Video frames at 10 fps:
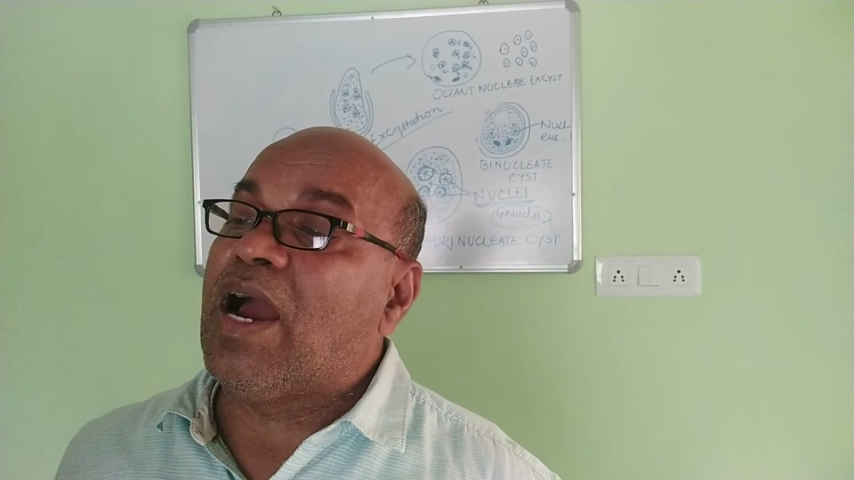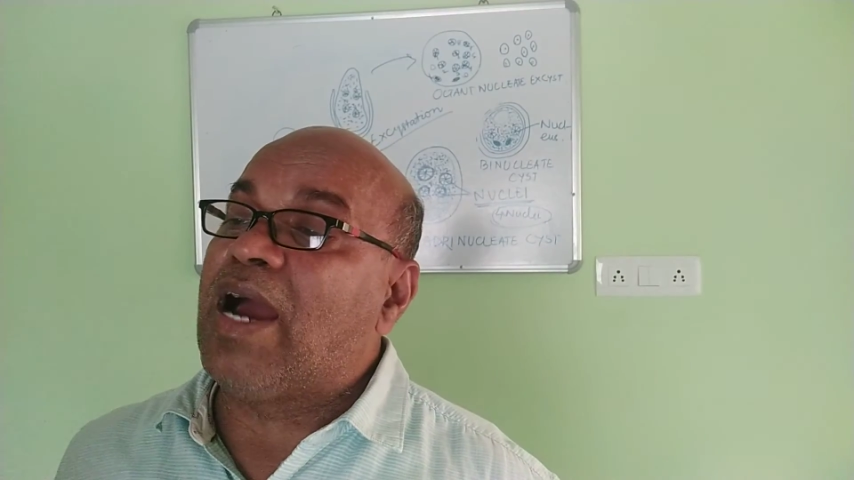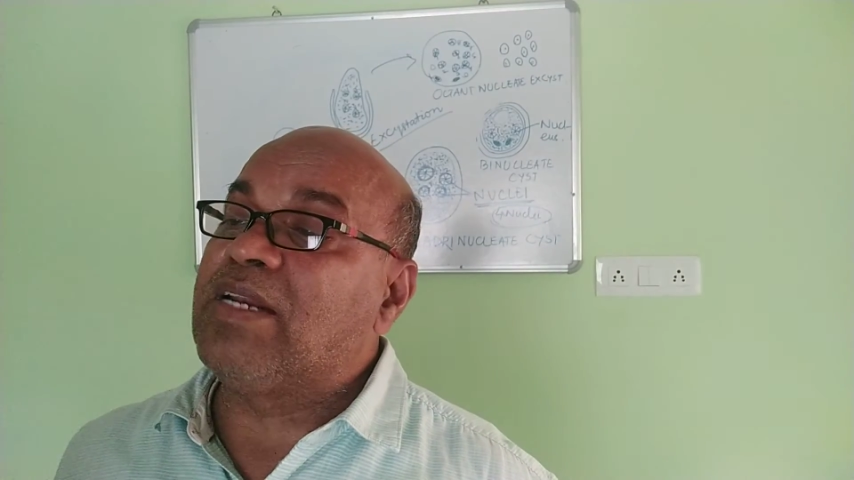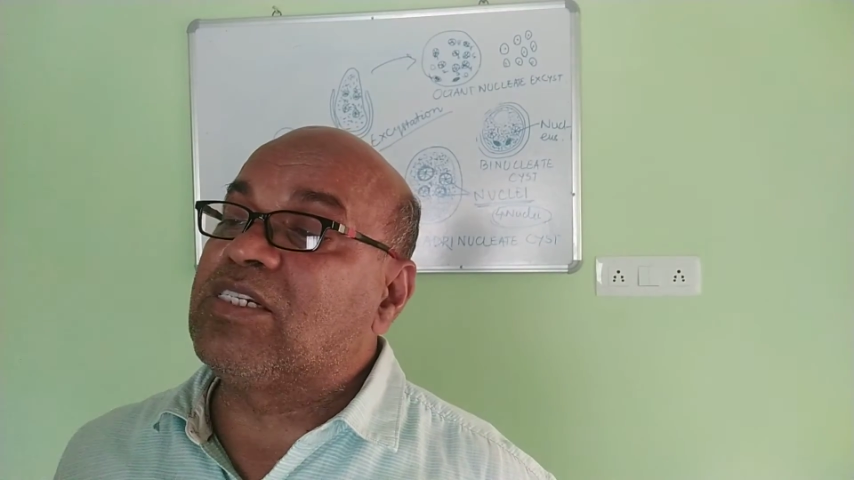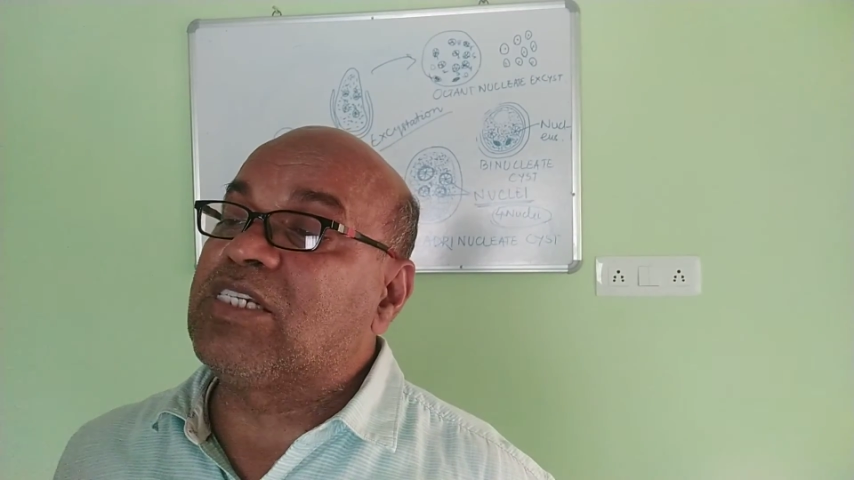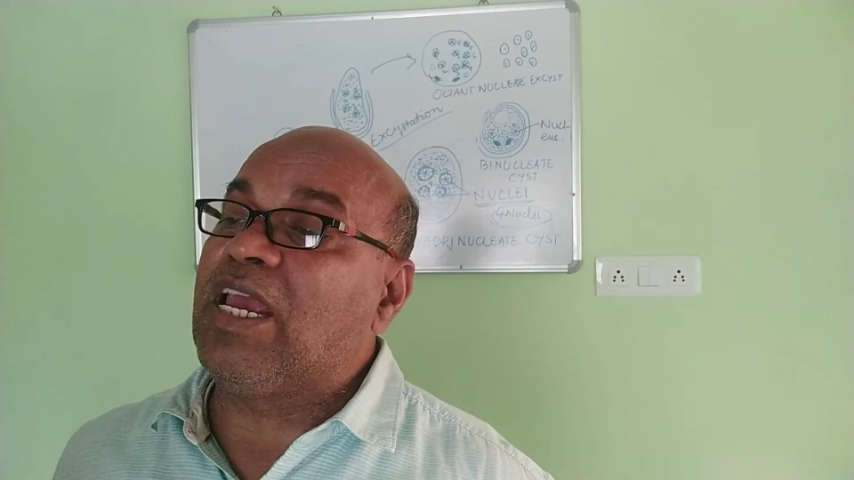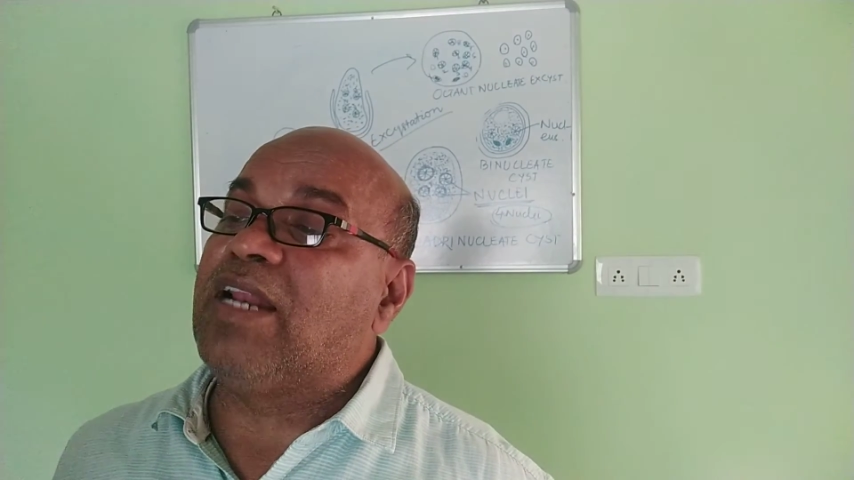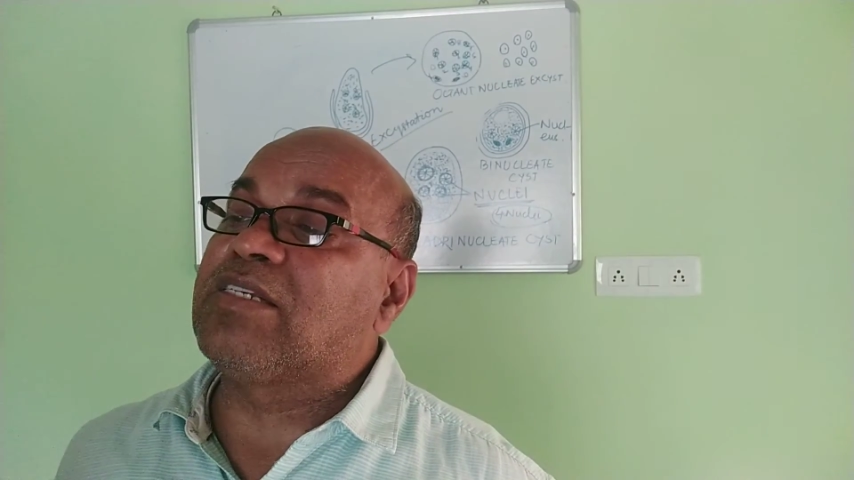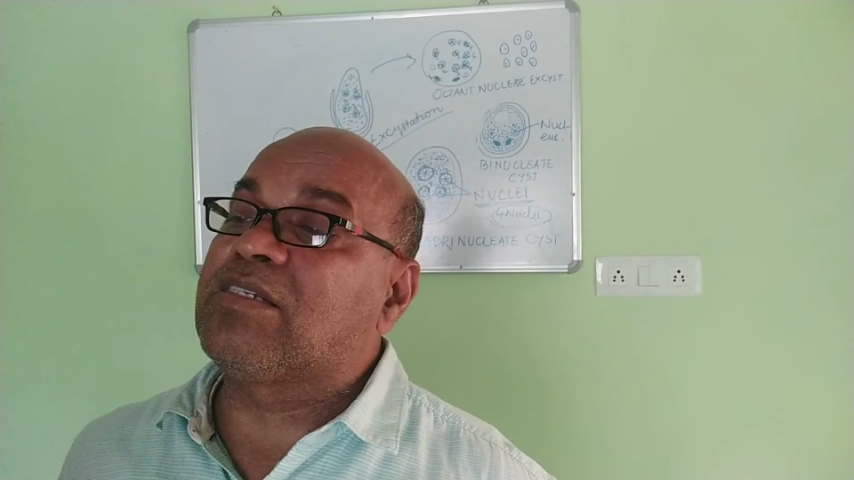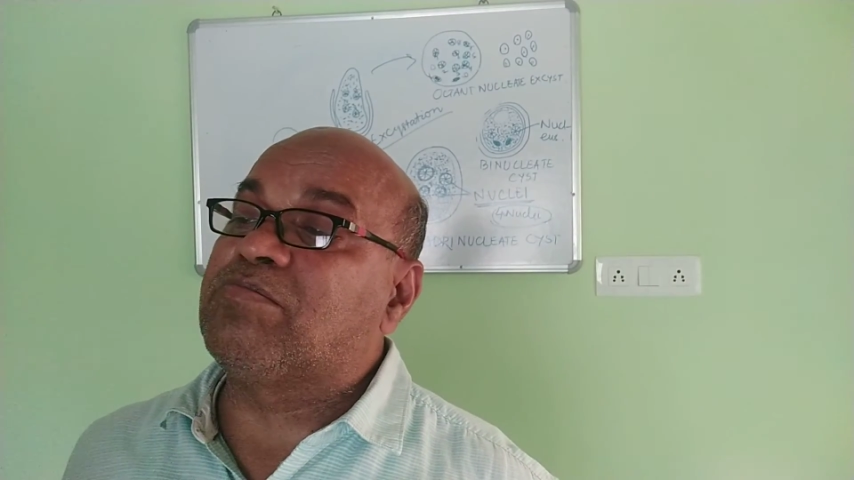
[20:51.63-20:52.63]
and
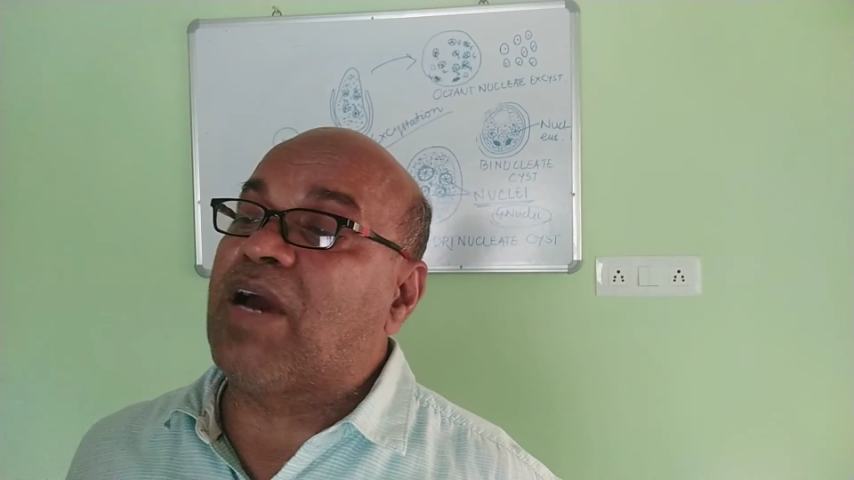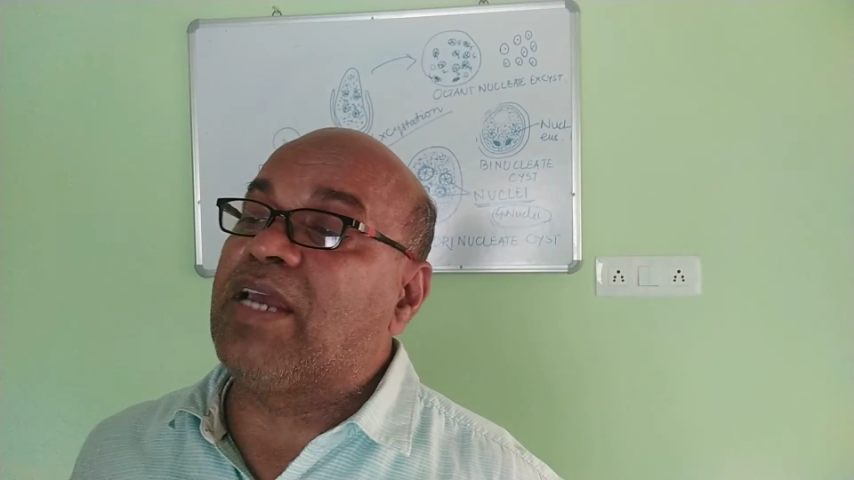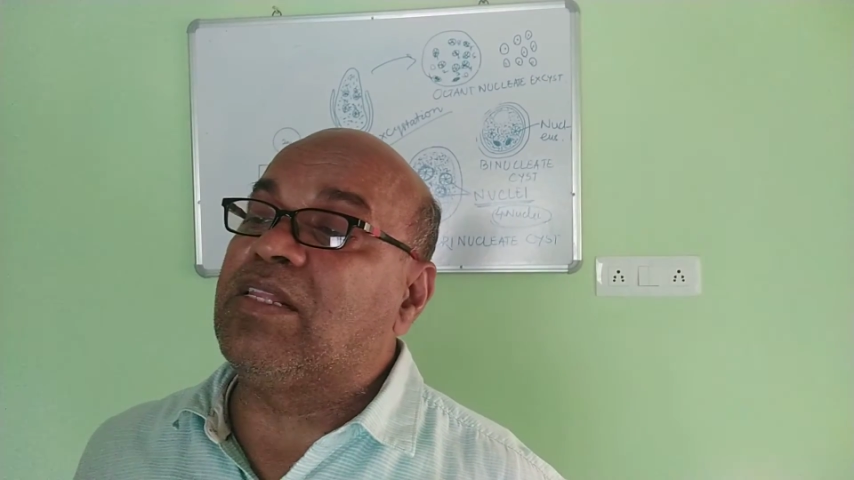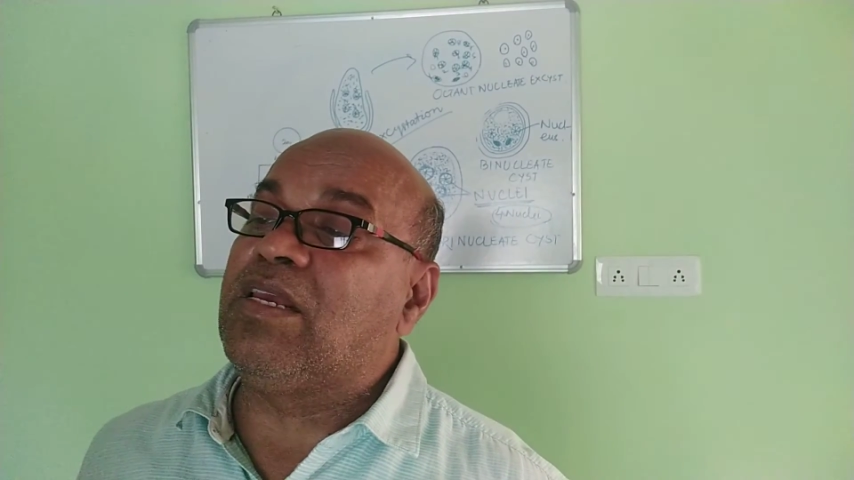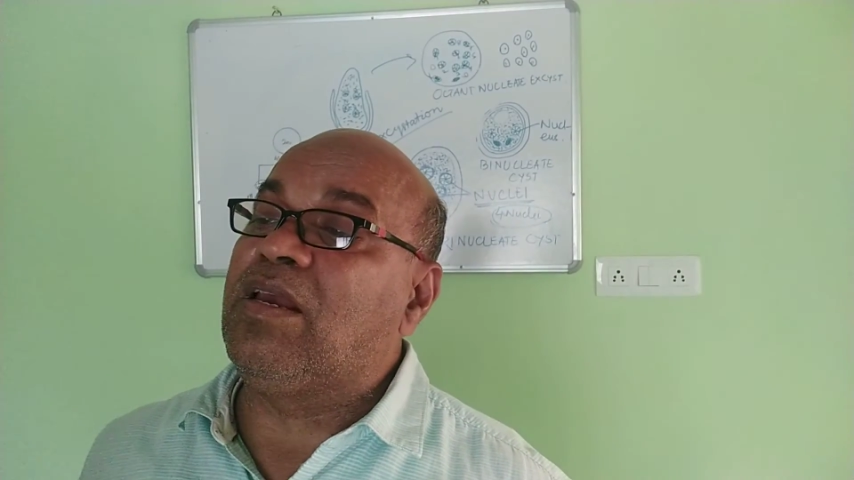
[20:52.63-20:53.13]
cells by